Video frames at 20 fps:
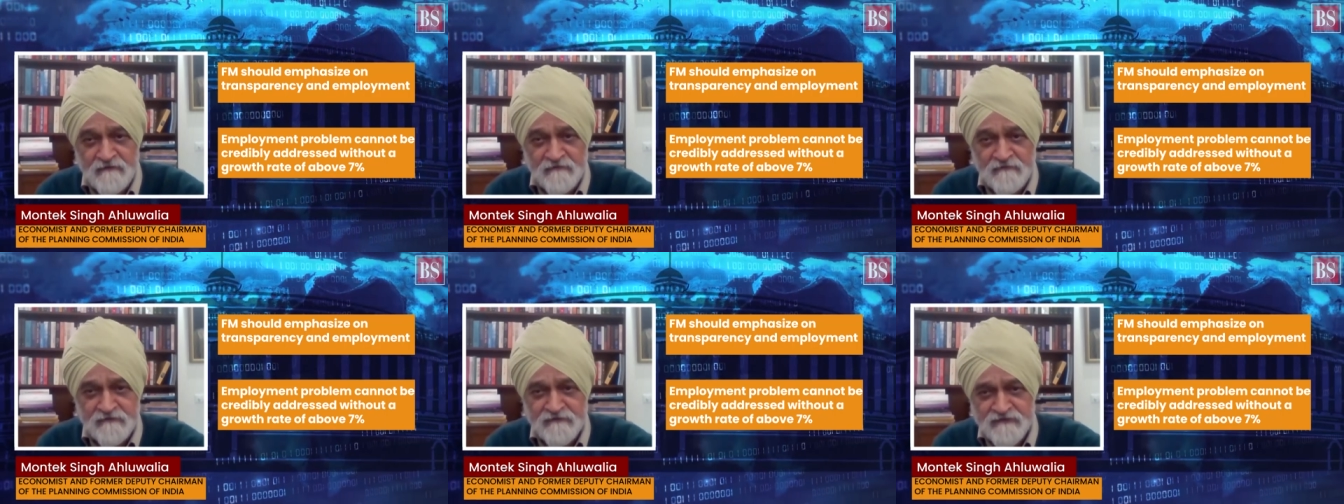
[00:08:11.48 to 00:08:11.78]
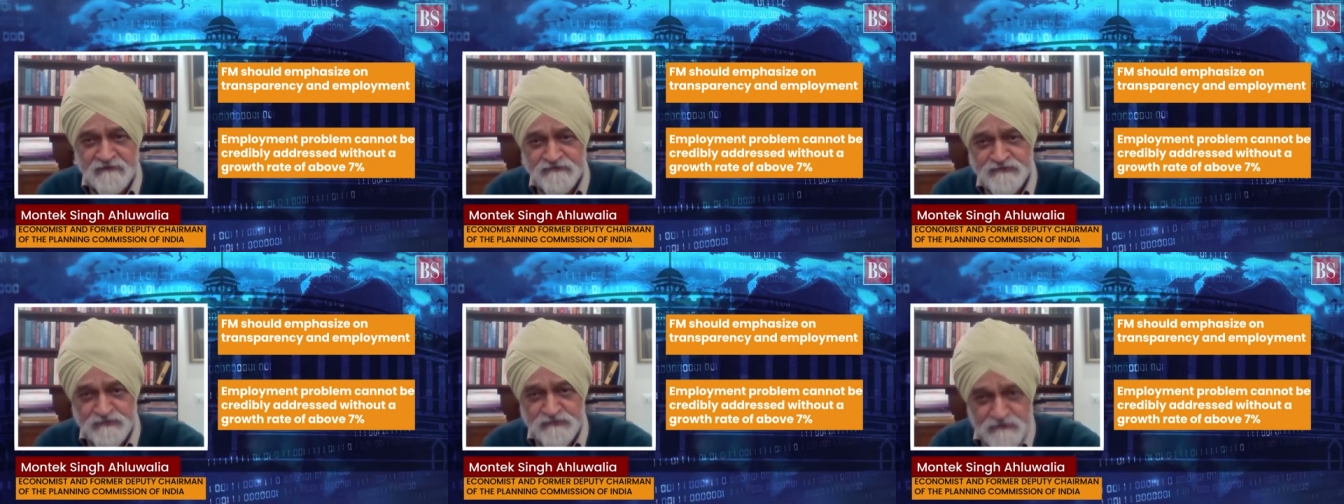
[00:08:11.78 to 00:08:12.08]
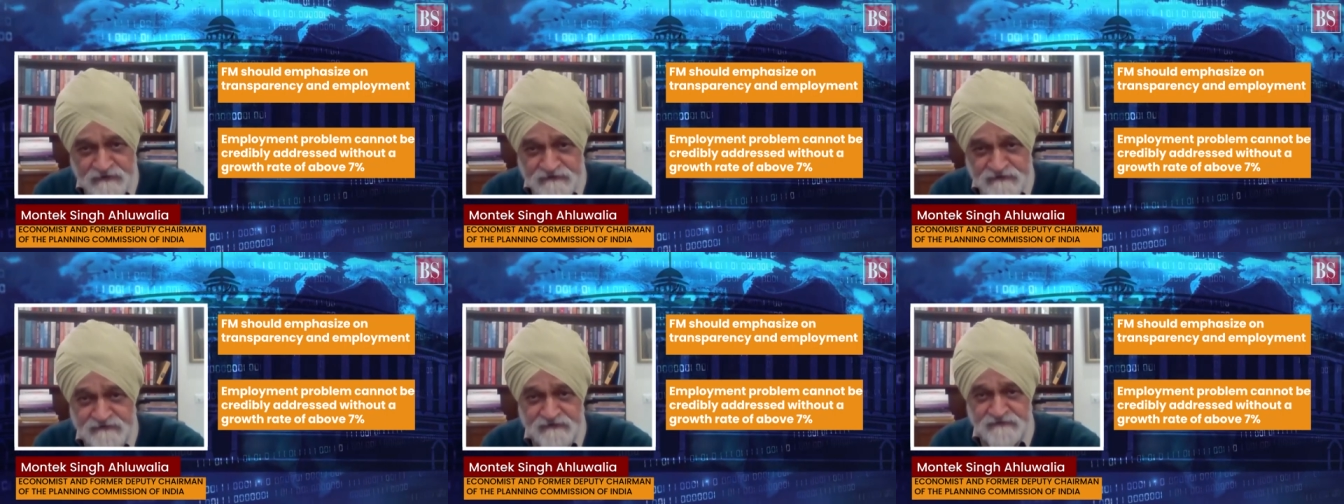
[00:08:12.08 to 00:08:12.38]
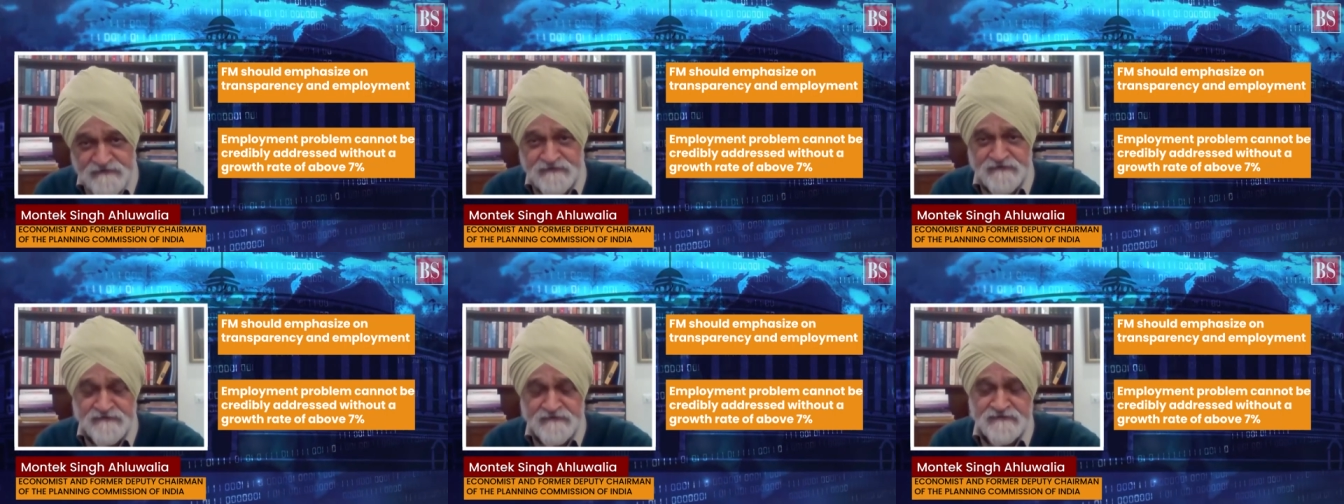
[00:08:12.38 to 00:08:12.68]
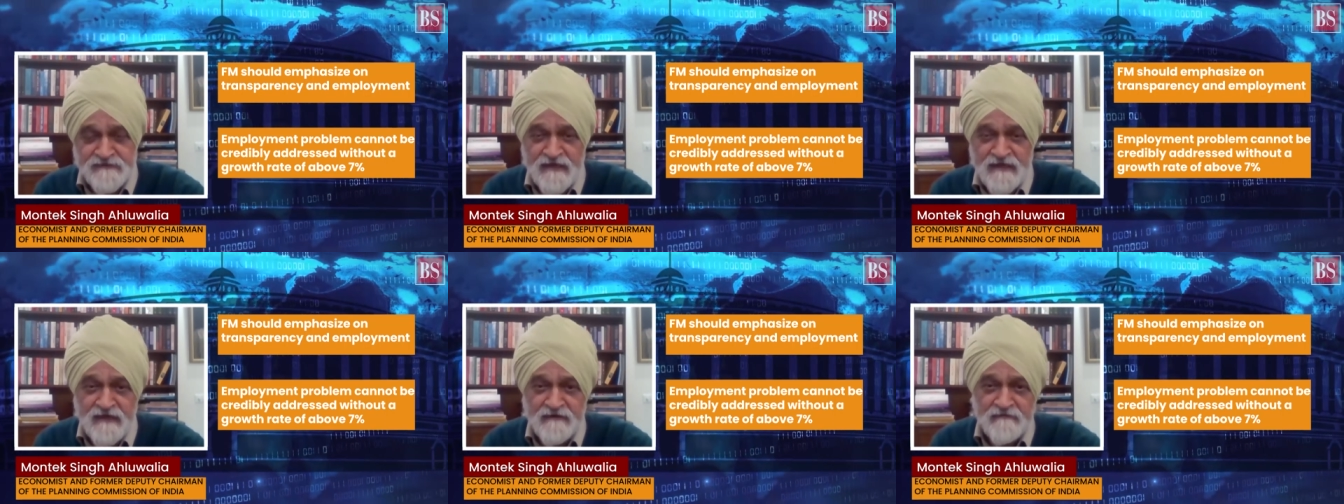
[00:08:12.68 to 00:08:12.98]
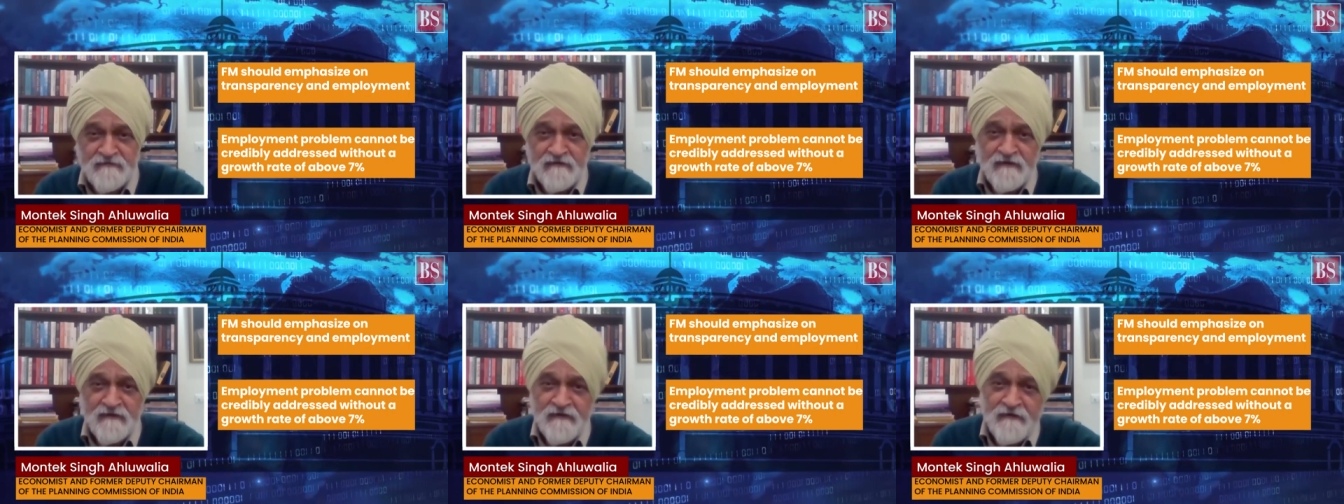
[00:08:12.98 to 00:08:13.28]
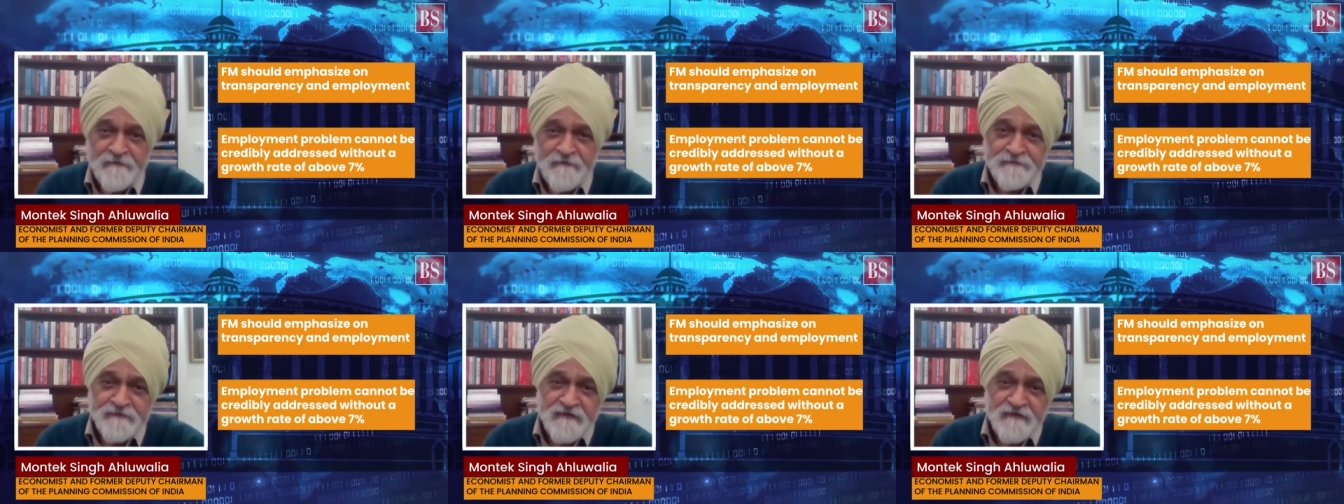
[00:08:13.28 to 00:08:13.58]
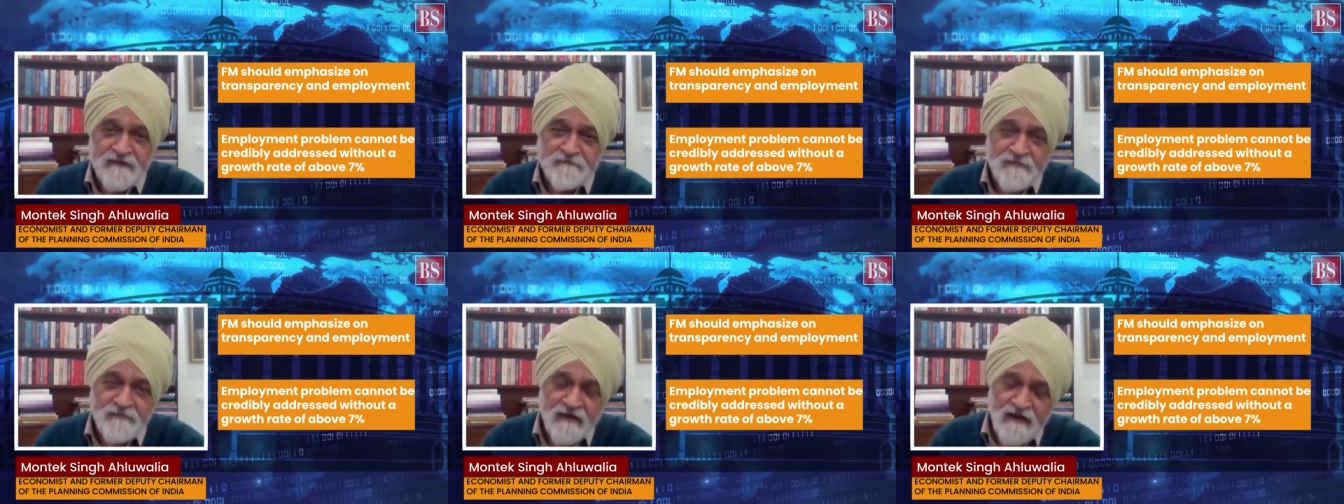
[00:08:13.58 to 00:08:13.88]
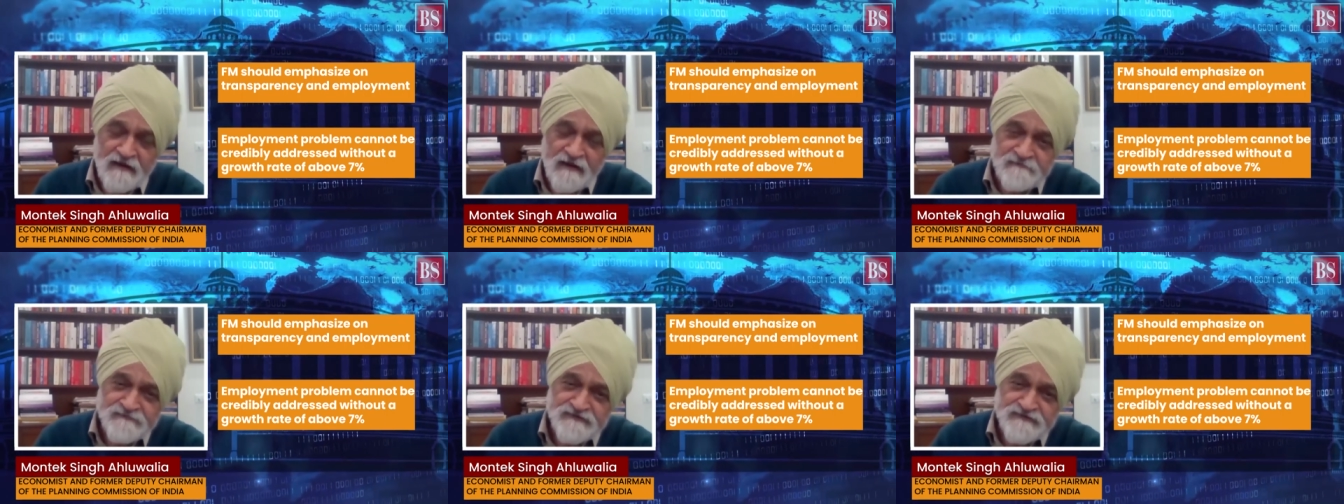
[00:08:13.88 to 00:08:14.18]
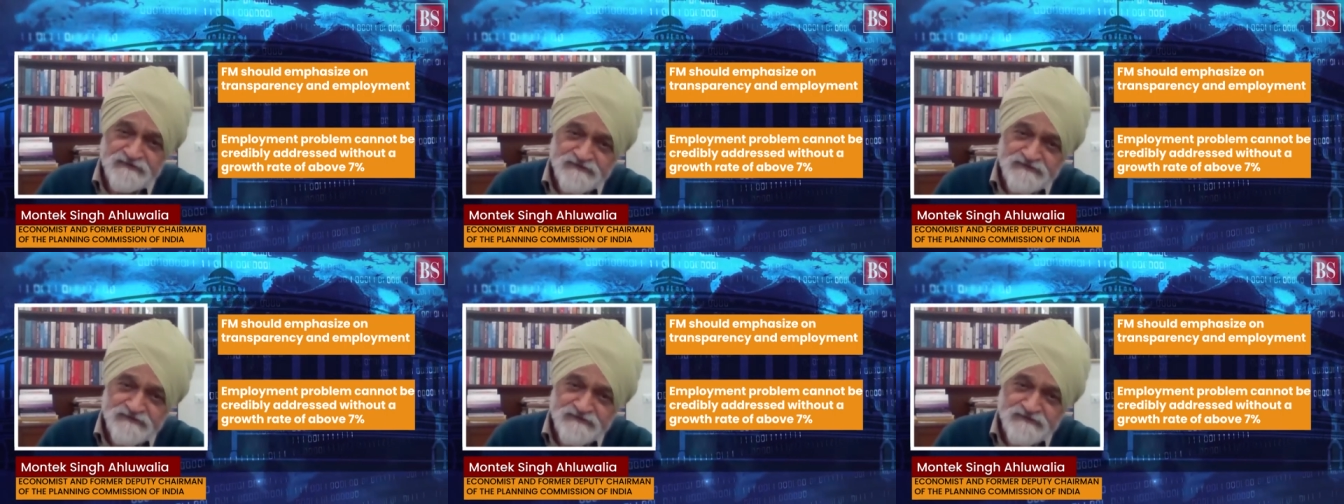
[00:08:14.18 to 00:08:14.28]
as soon as this is said, it becomes